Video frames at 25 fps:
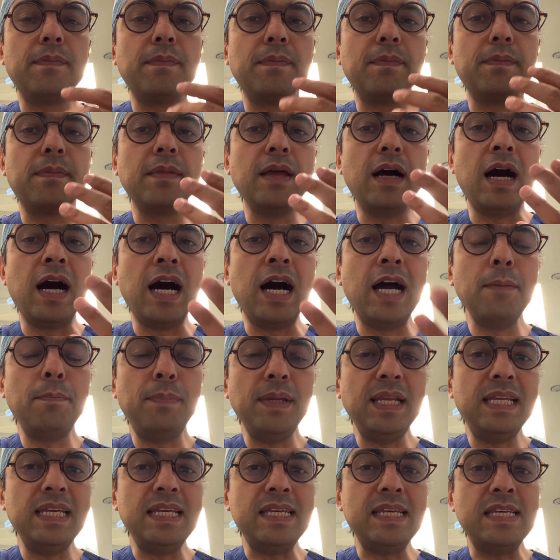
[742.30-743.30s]
I
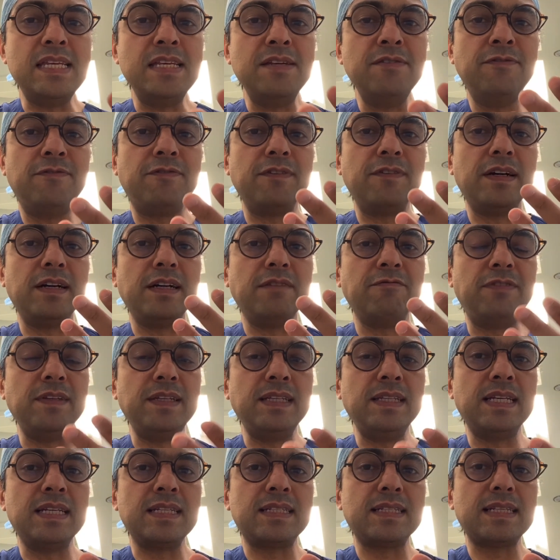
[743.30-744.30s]
believe
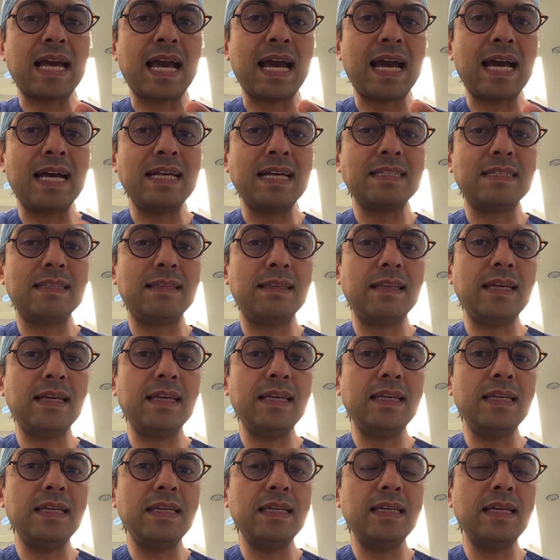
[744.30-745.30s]
Vness has
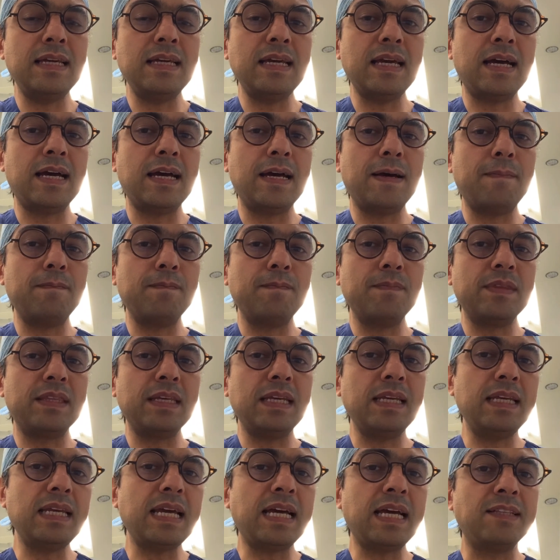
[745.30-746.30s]
the
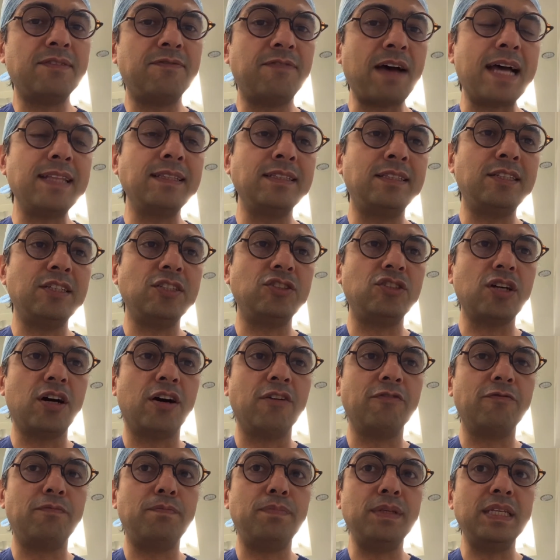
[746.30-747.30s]
advantage of
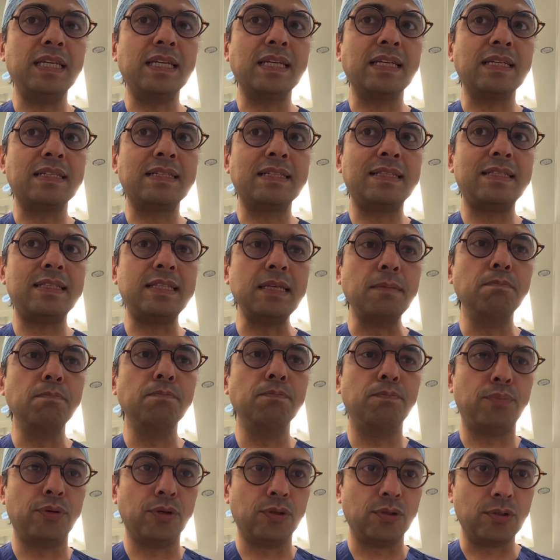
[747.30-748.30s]
being
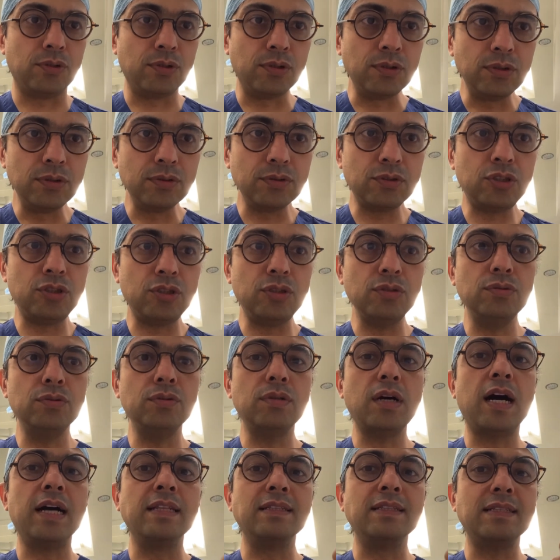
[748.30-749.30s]
simple to
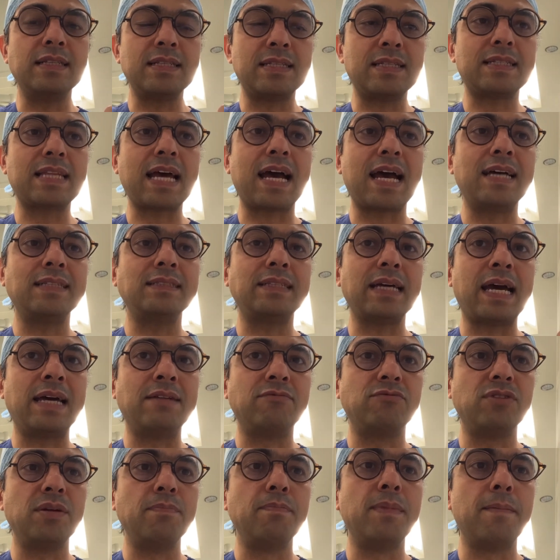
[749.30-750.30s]
understand and
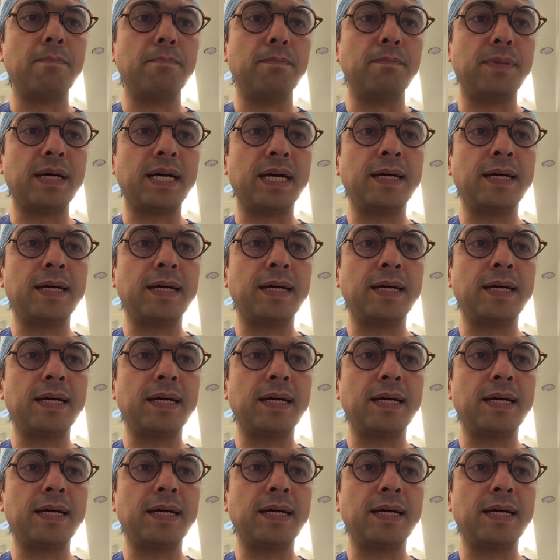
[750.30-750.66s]
remember,